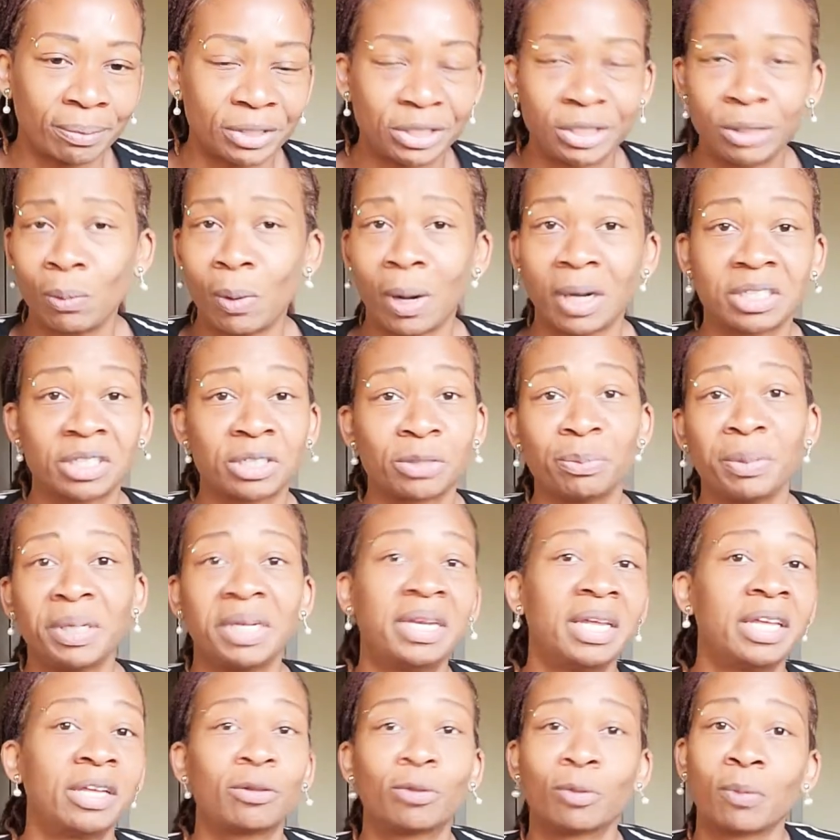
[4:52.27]
she watched me
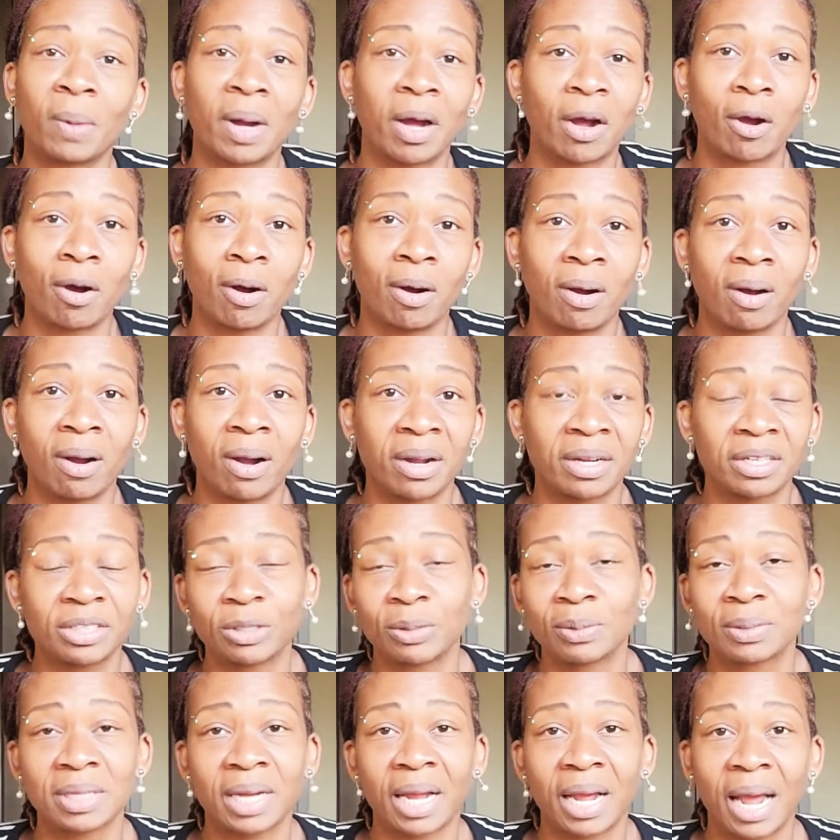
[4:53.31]
dig through my car and
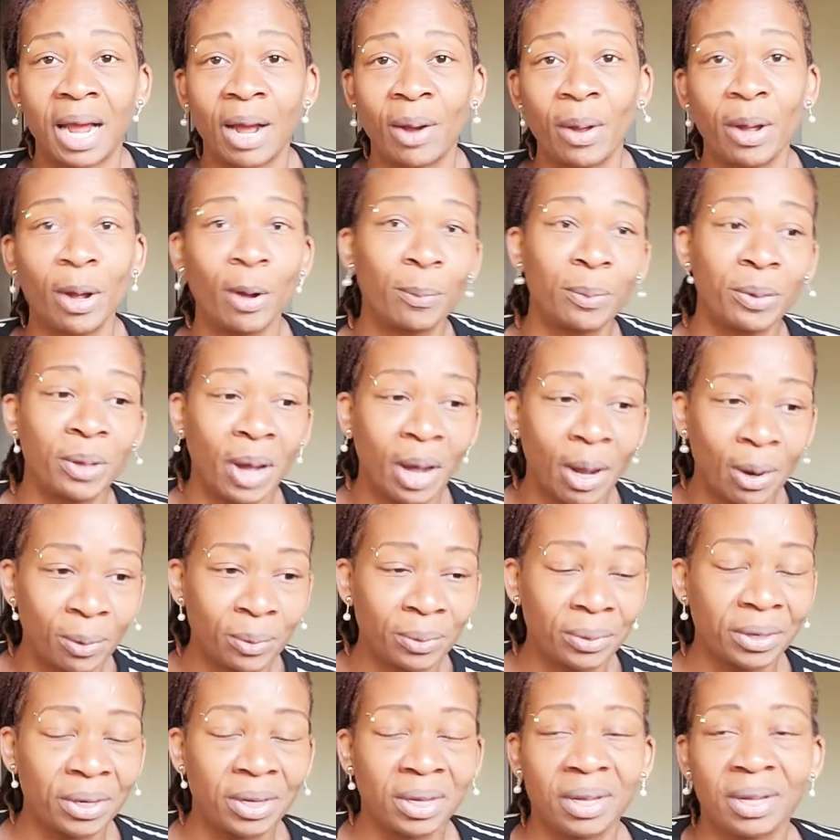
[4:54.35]
she was like, I'll help you
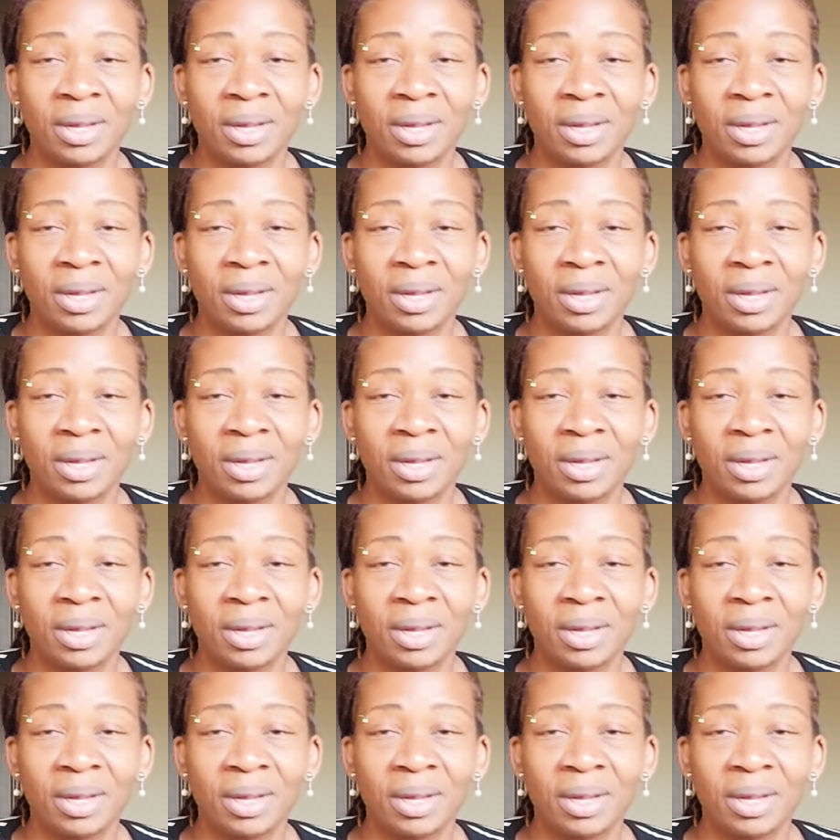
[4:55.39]
out.